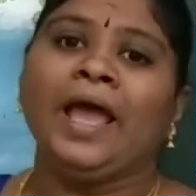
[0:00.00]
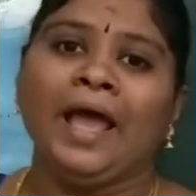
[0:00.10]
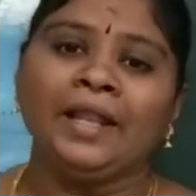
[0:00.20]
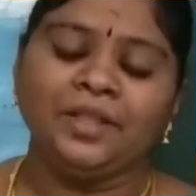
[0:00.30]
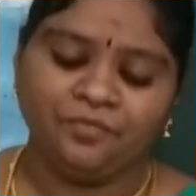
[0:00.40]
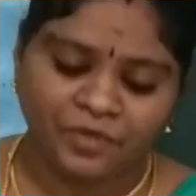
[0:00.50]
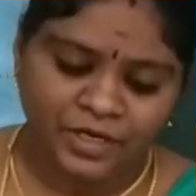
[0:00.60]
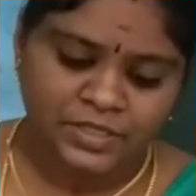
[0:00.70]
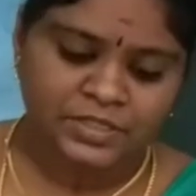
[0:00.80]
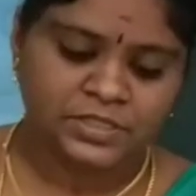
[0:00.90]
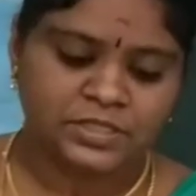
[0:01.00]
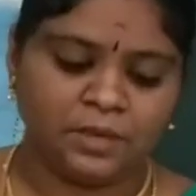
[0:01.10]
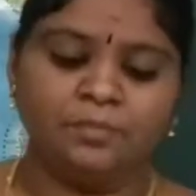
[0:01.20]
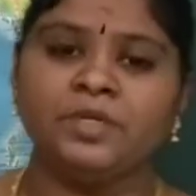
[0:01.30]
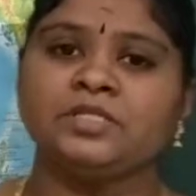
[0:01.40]
and the wind
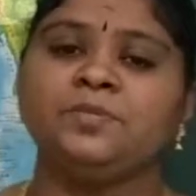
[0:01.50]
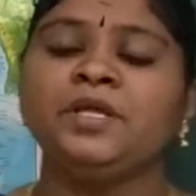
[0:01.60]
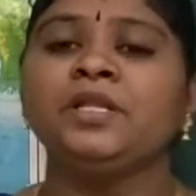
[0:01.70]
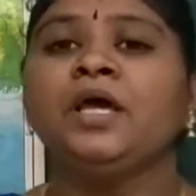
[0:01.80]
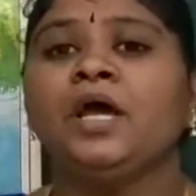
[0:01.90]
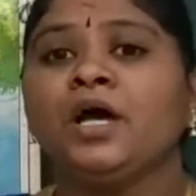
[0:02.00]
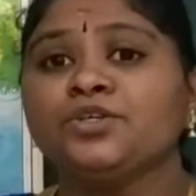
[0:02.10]
system is being